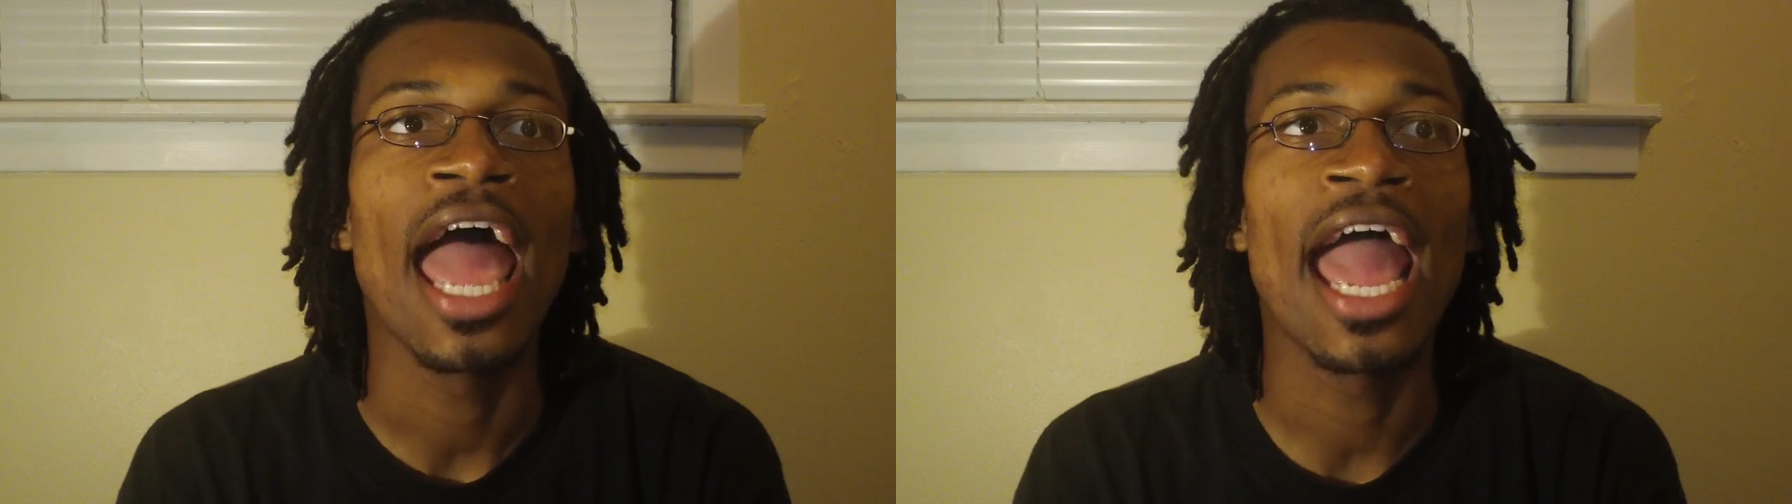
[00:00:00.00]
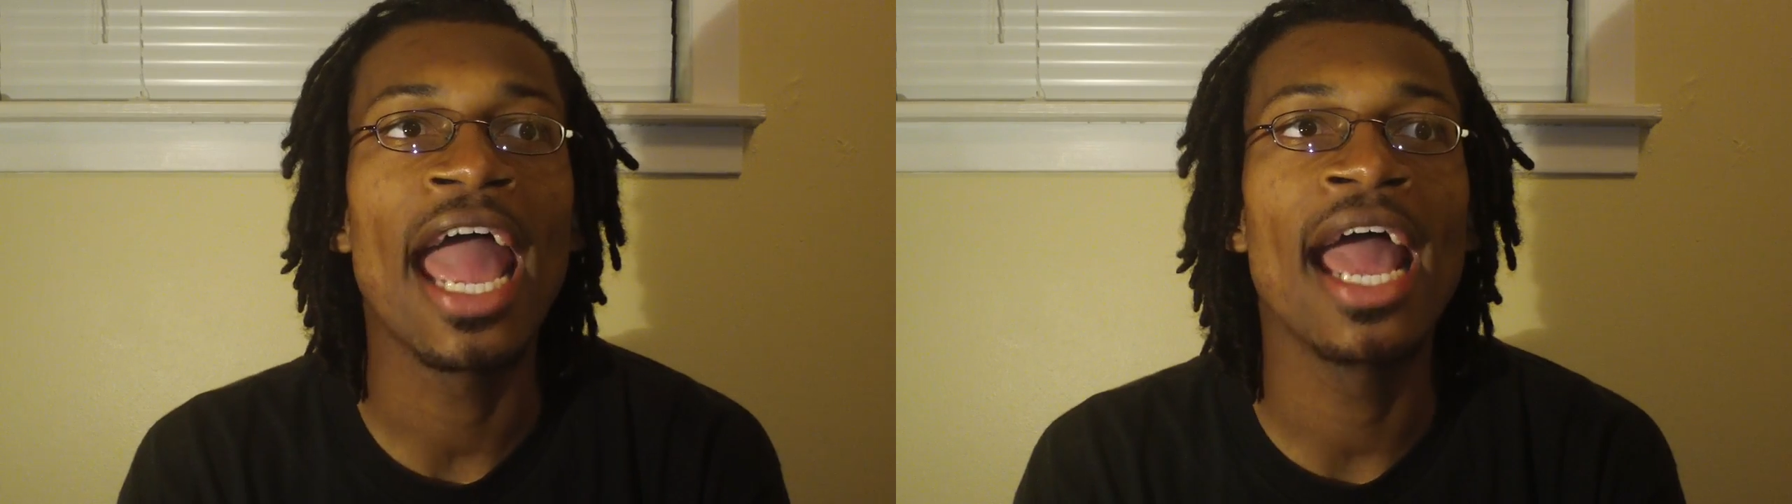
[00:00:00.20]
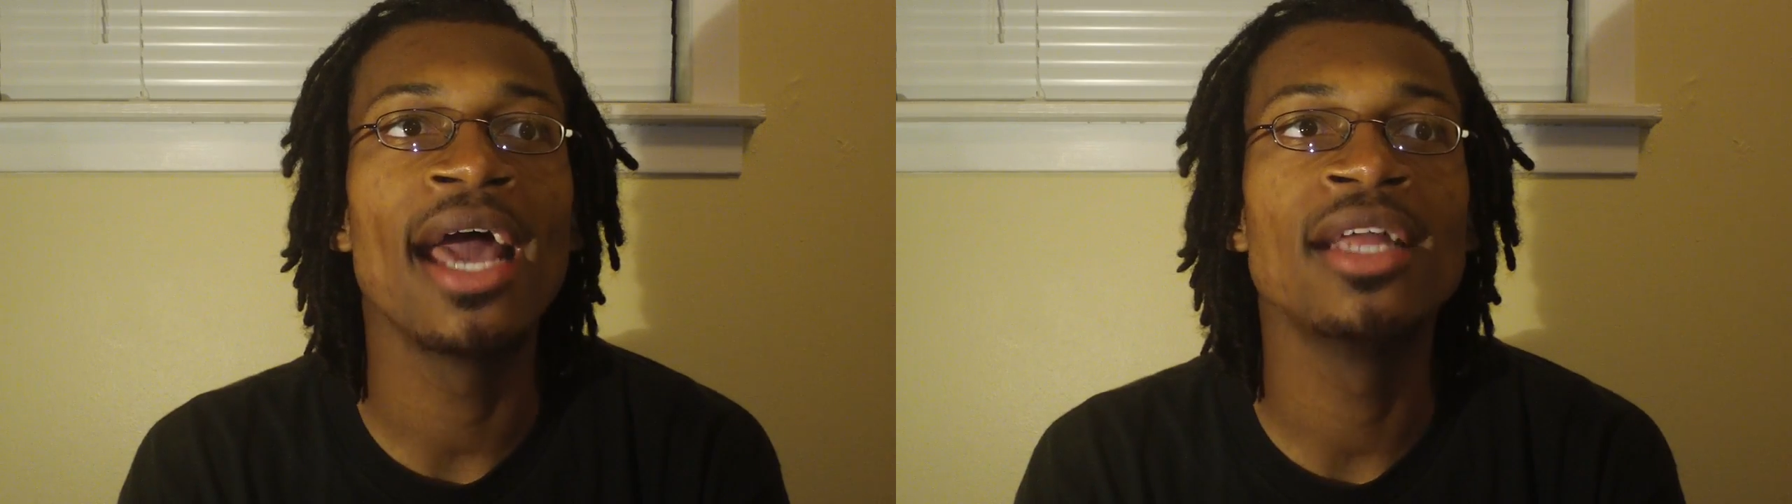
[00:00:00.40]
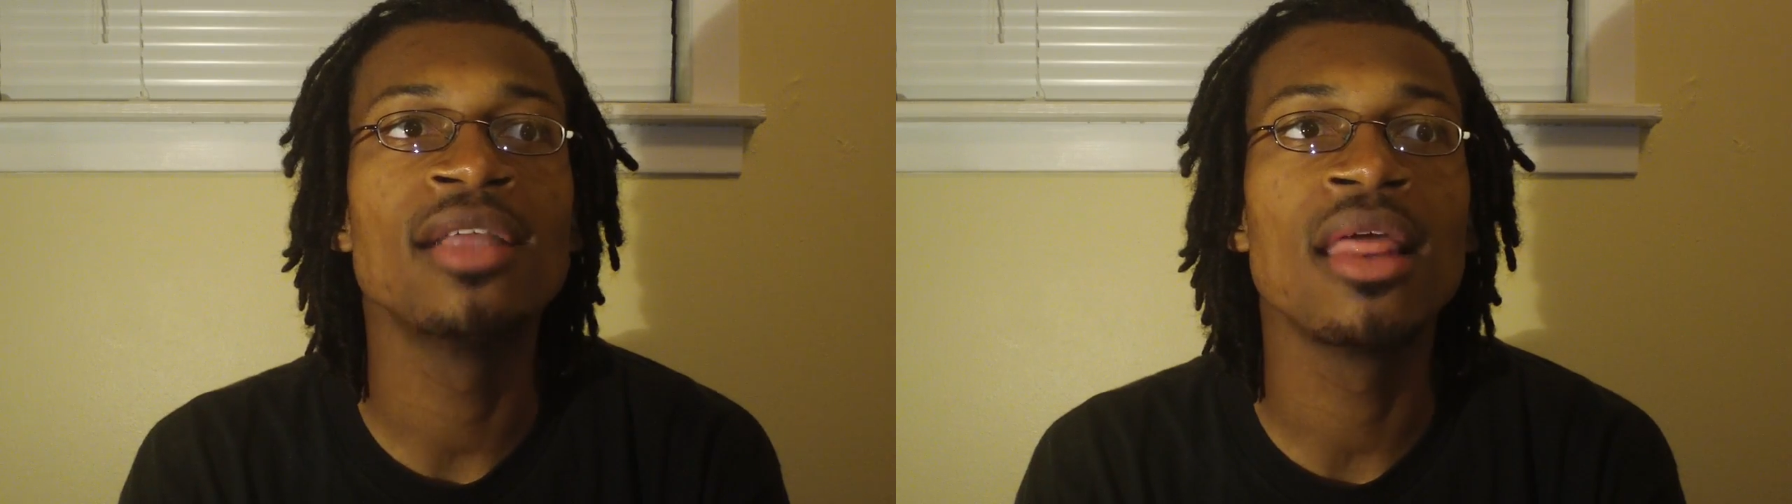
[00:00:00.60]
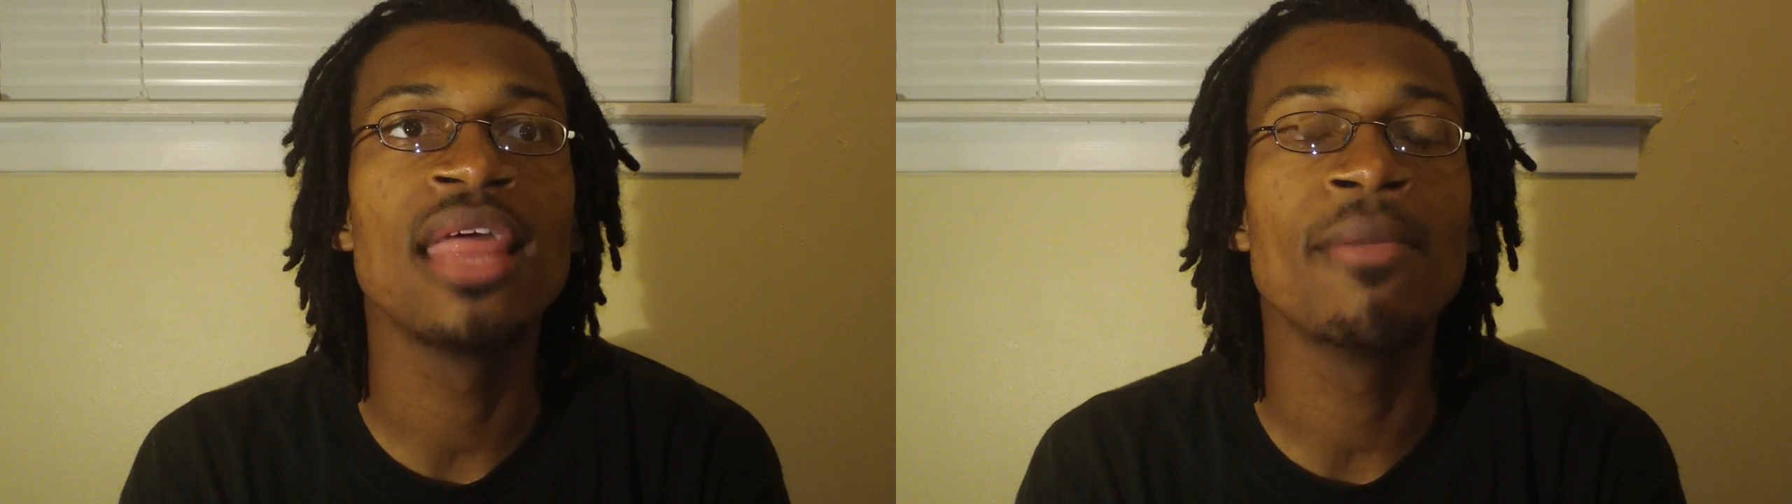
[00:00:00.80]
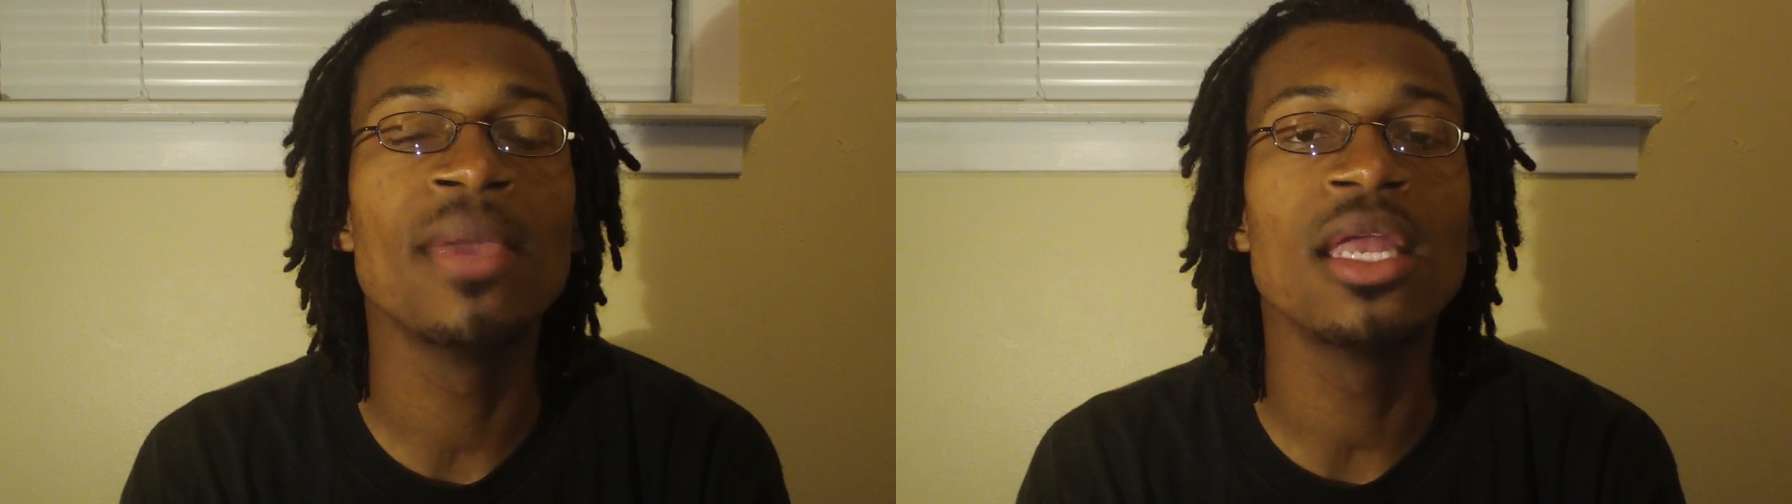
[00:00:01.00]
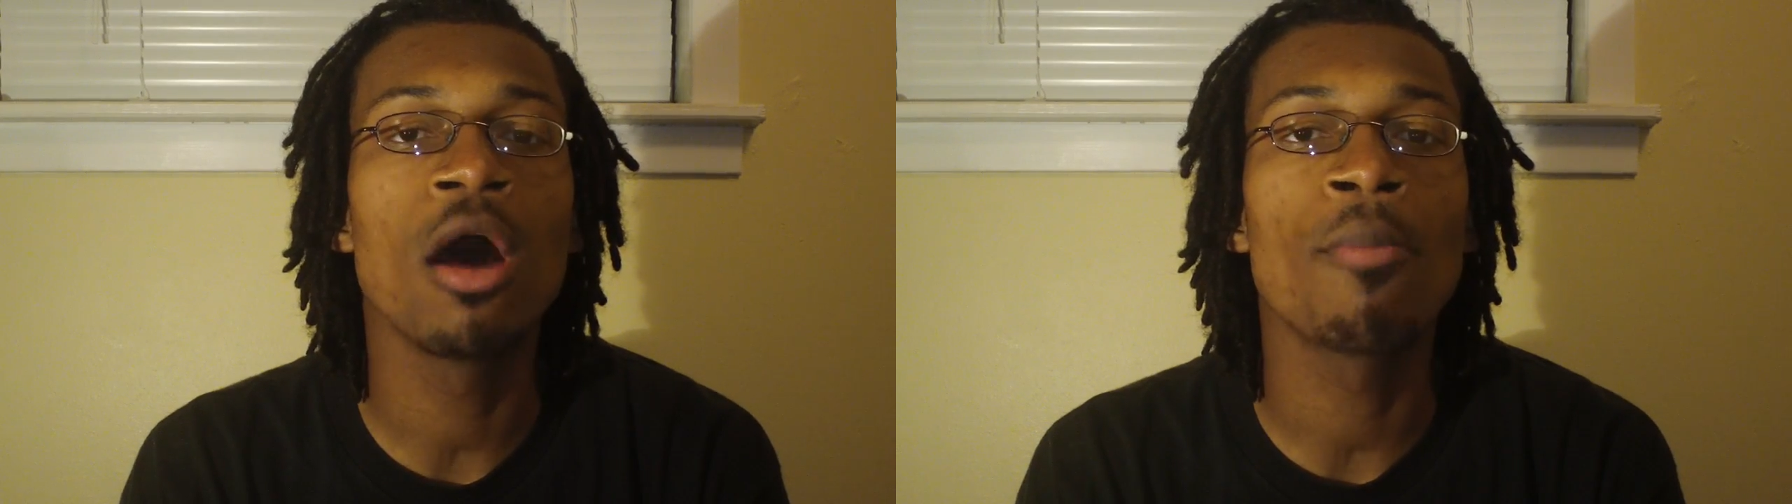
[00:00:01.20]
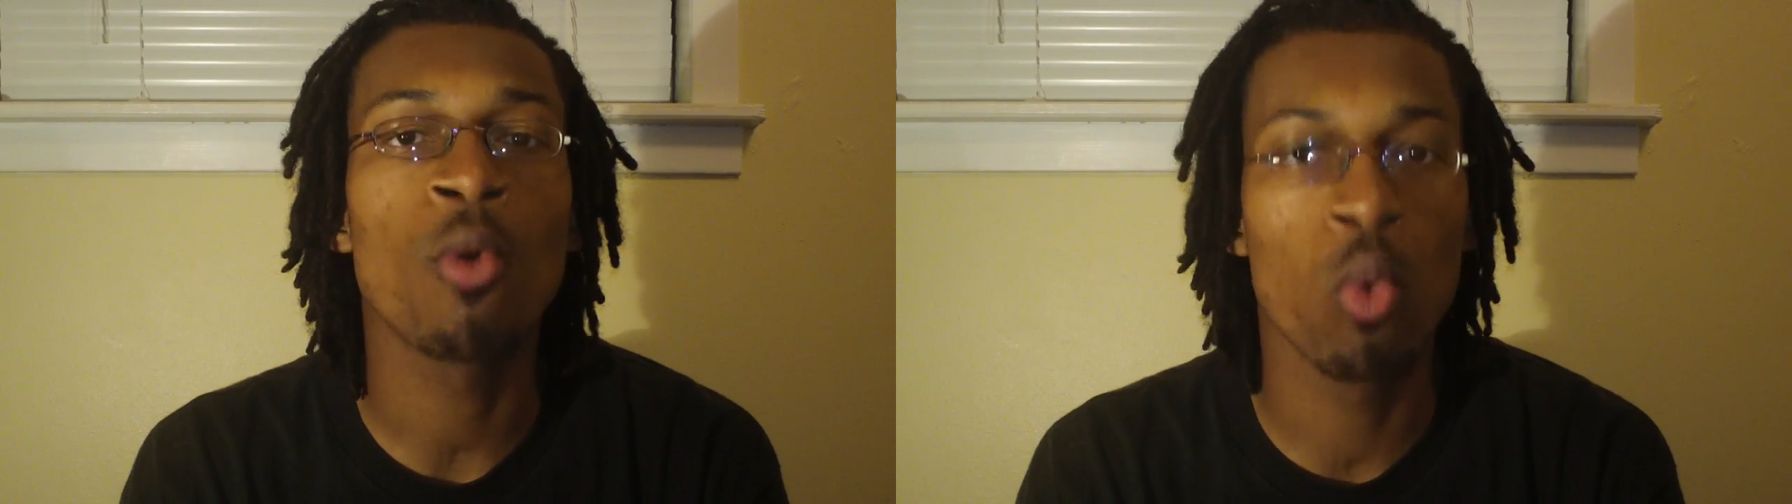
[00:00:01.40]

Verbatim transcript: and they meet up